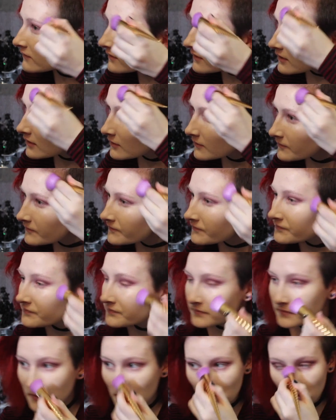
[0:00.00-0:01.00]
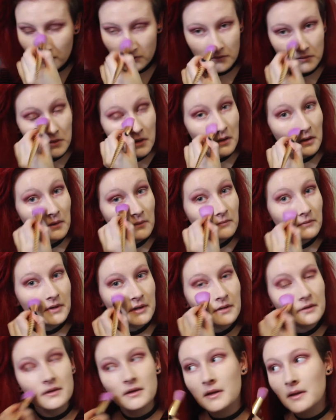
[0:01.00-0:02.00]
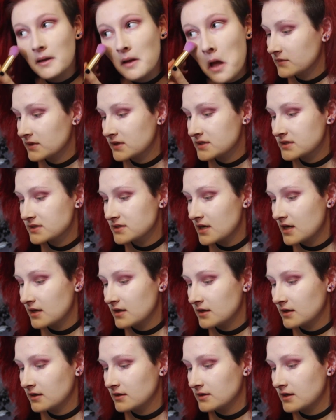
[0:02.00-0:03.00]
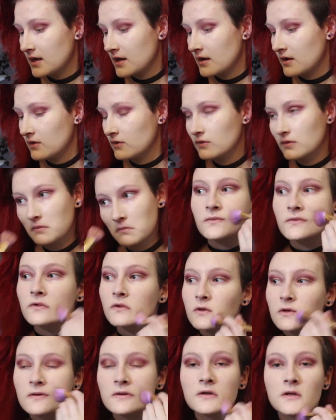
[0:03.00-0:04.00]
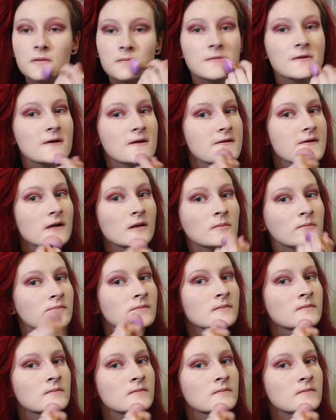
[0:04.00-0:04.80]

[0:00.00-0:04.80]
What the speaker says: so it's not really setting down. It's gonna keep blending